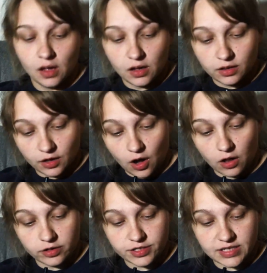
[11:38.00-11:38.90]
The
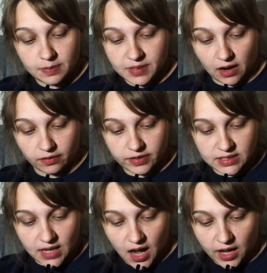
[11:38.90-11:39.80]
color seeped out of the
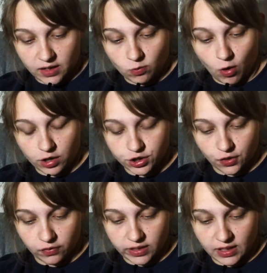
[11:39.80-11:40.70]
sky and washed
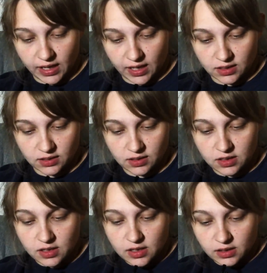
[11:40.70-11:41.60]
over the land.
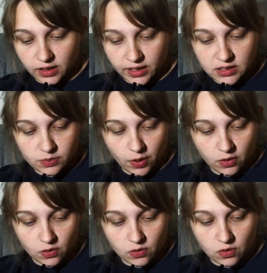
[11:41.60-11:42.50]
Light
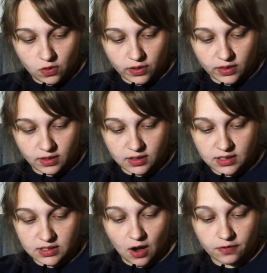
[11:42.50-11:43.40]
sparkled on the
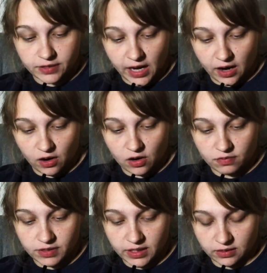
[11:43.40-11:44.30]
soft hair of
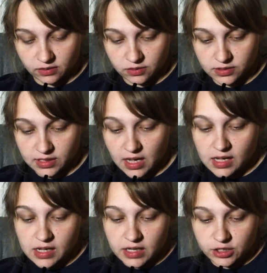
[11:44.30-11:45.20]
the hills
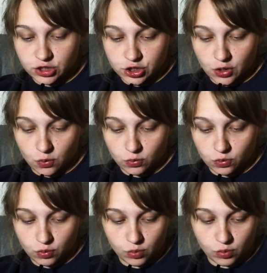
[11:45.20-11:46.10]
and shone
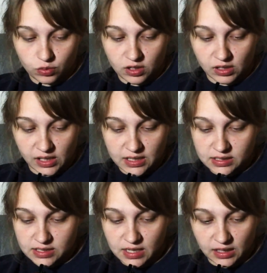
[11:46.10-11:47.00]
through the
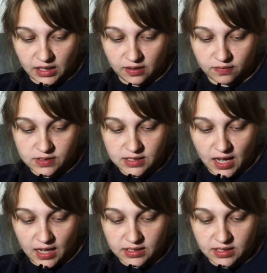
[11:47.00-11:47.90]
lacy leaves
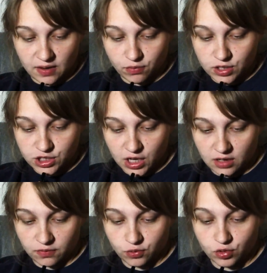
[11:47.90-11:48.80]
as every shade
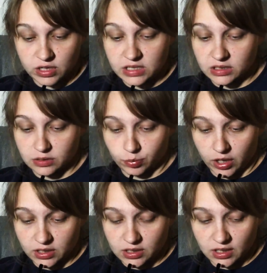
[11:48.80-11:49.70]
of green
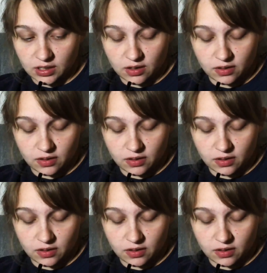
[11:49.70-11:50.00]
sprang to